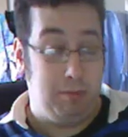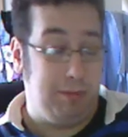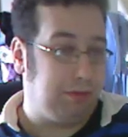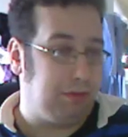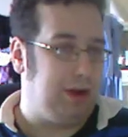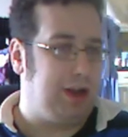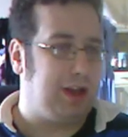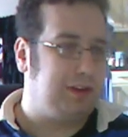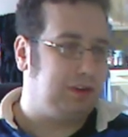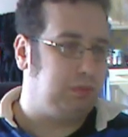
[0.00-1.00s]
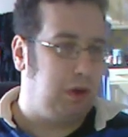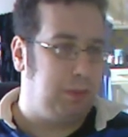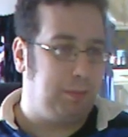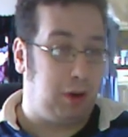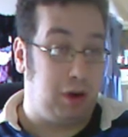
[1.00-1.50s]
Mithra and Attis
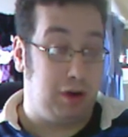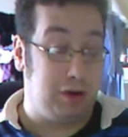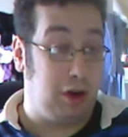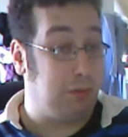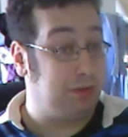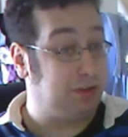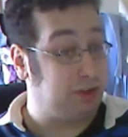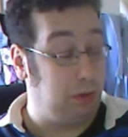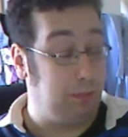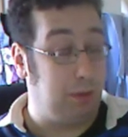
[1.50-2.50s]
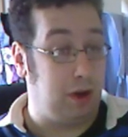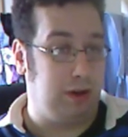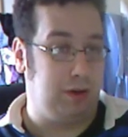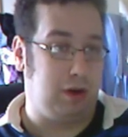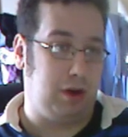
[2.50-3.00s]
weren't born, nor was Sol
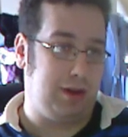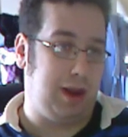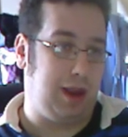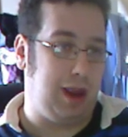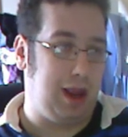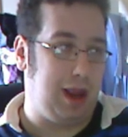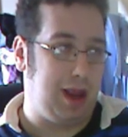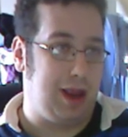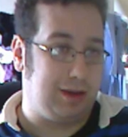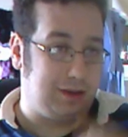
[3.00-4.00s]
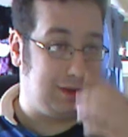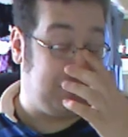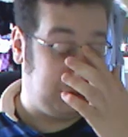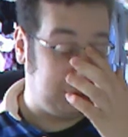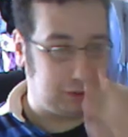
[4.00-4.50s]
born on it. Uh,
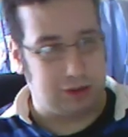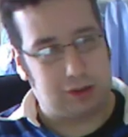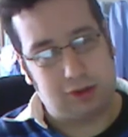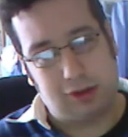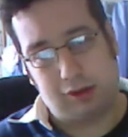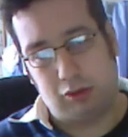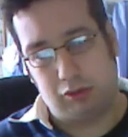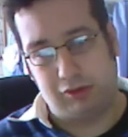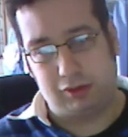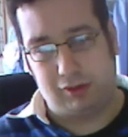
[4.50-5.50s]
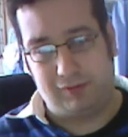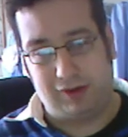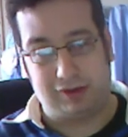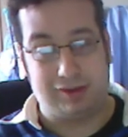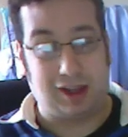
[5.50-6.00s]
if you look at the, the cult of Sol
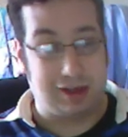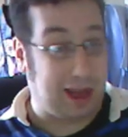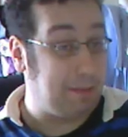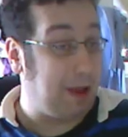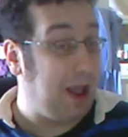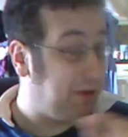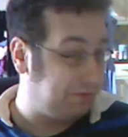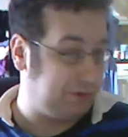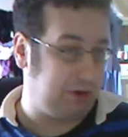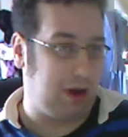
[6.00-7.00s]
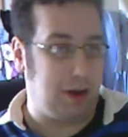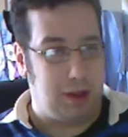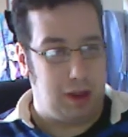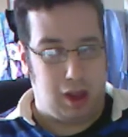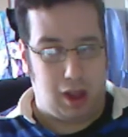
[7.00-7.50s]
Invictus, that came after it.
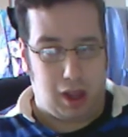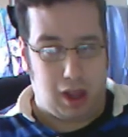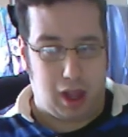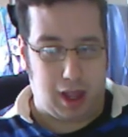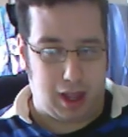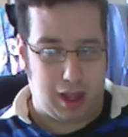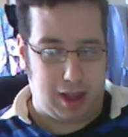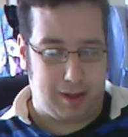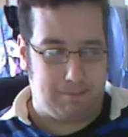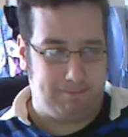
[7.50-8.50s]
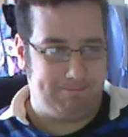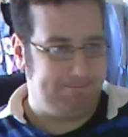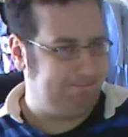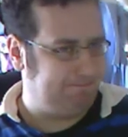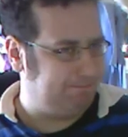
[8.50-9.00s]

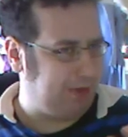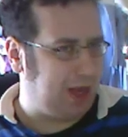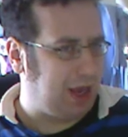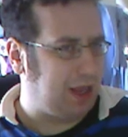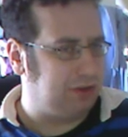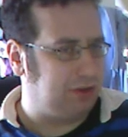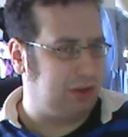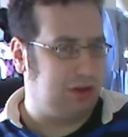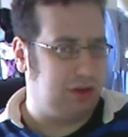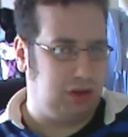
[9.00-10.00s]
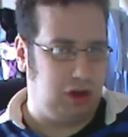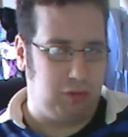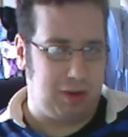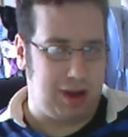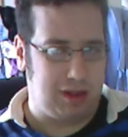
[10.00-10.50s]
Um, it has nothing to do
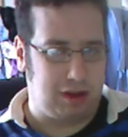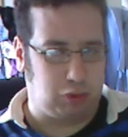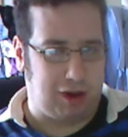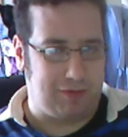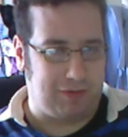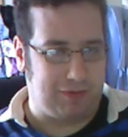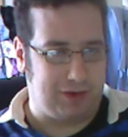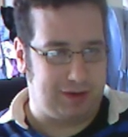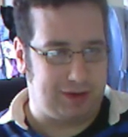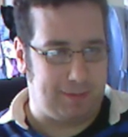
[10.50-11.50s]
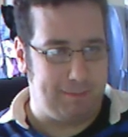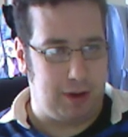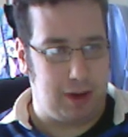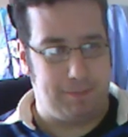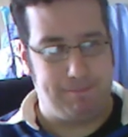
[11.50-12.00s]
with the twenty-fifth of
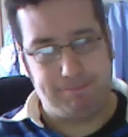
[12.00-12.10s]
December.